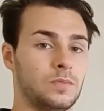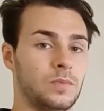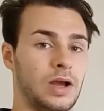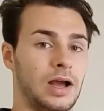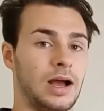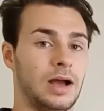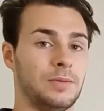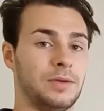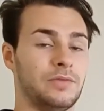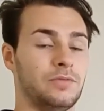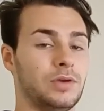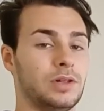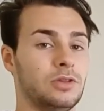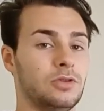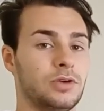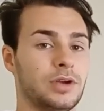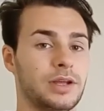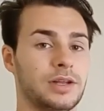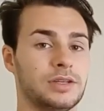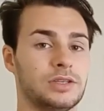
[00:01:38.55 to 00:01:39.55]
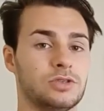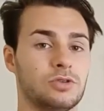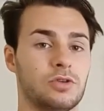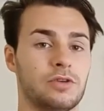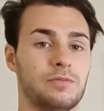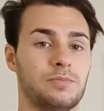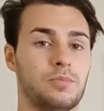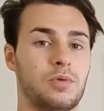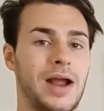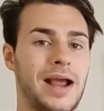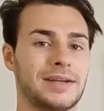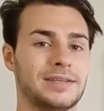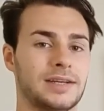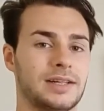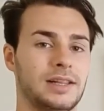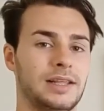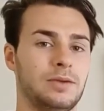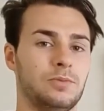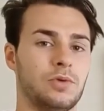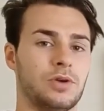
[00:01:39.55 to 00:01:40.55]
if we look at sort of
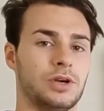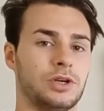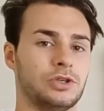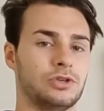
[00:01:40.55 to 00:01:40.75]
practically what a